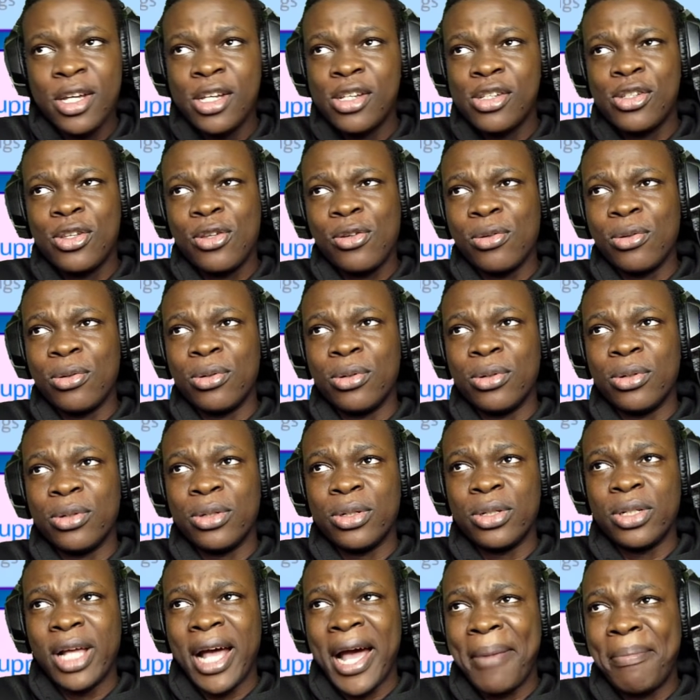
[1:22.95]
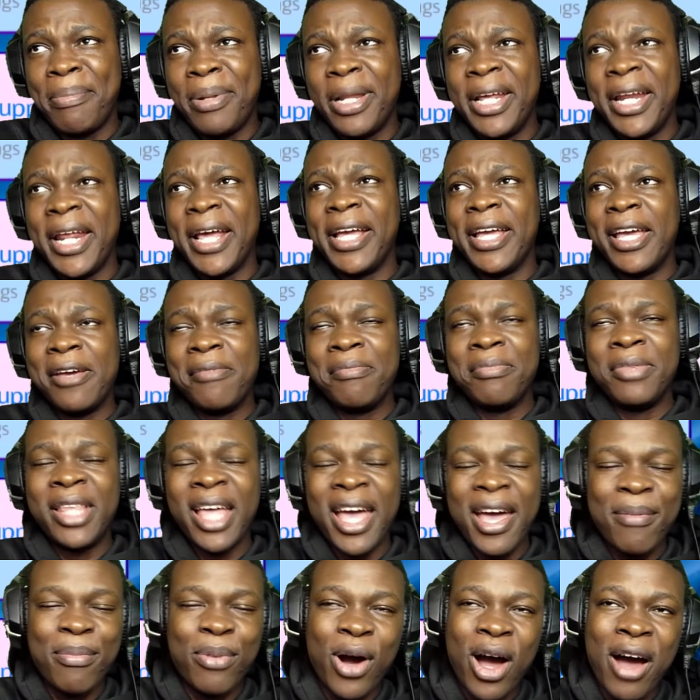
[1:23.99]
so I played a game
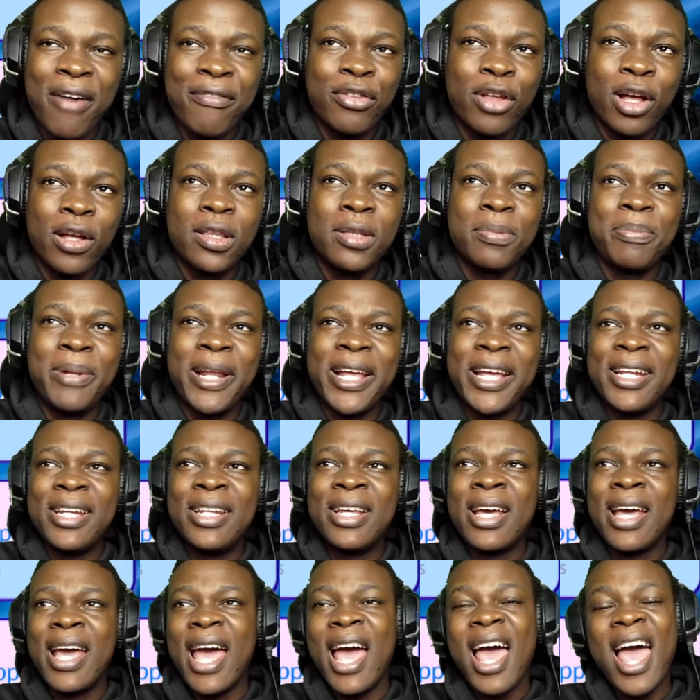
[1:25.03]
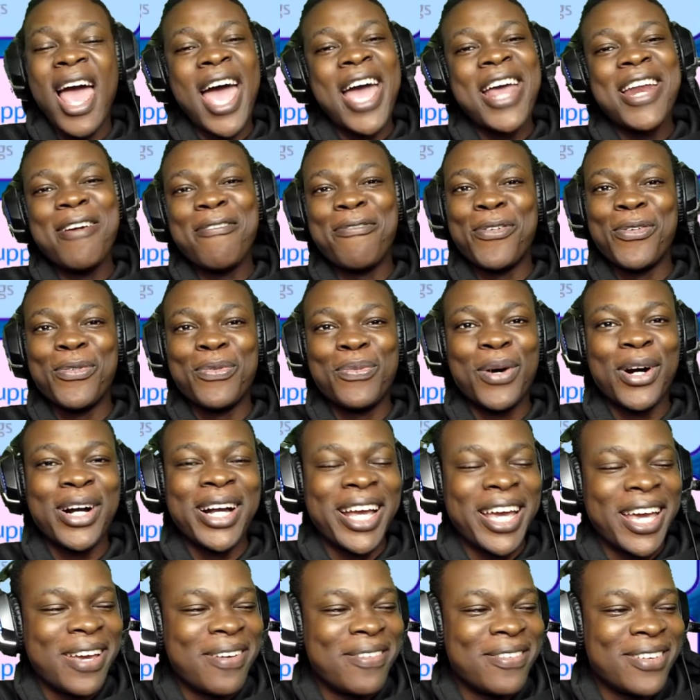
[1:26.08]
there, but I've not played any football
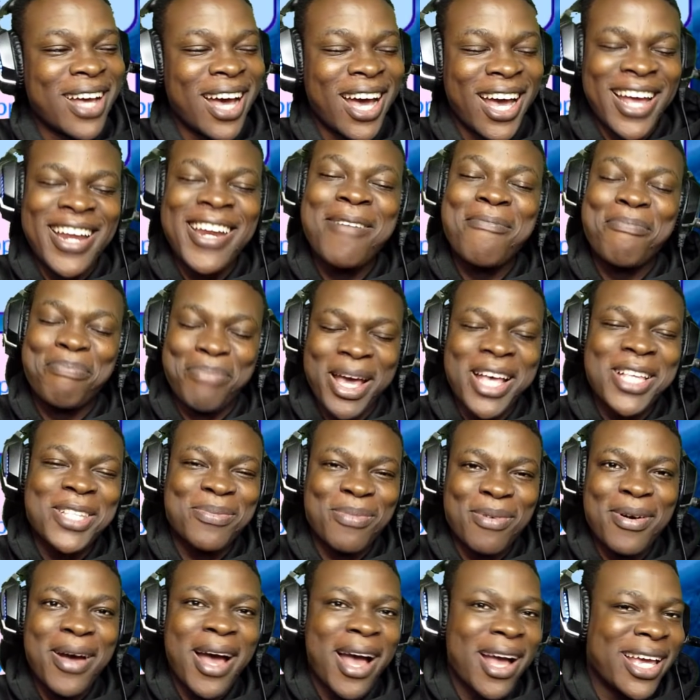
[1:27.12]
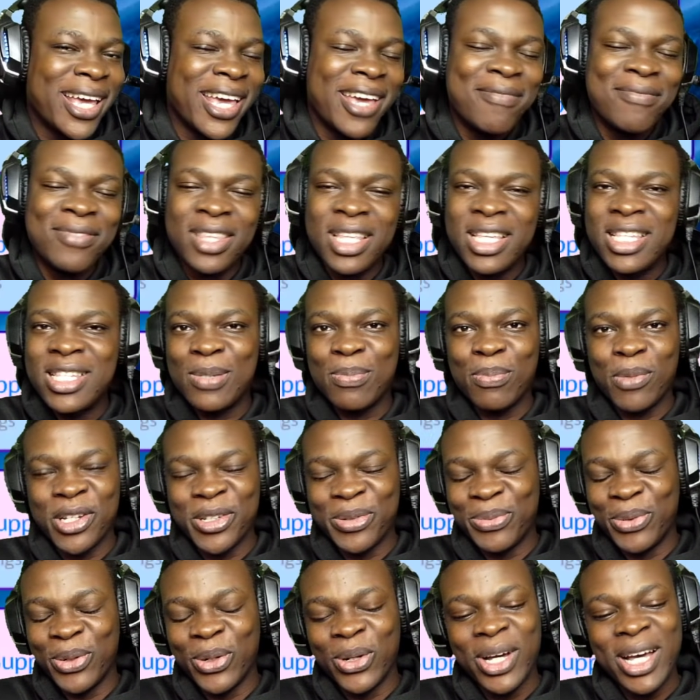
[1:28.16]
game, any P E S mobile game this
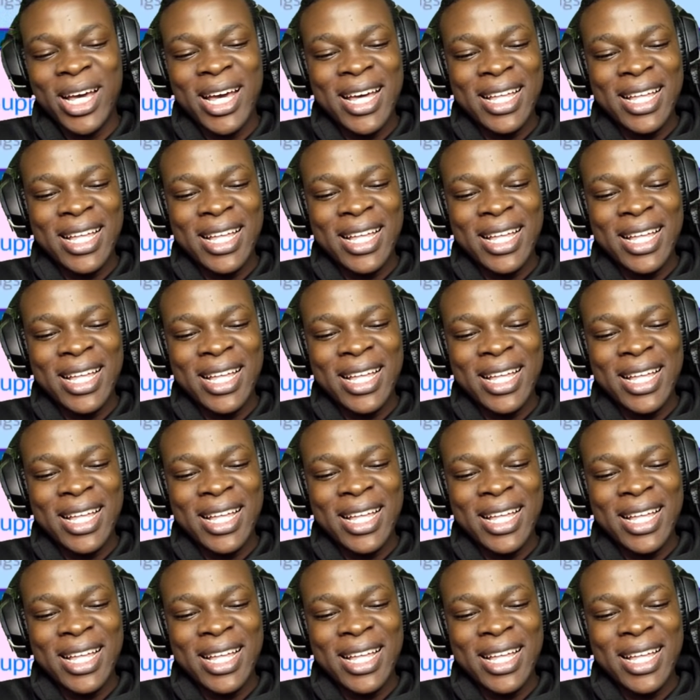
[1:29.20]
month, bro.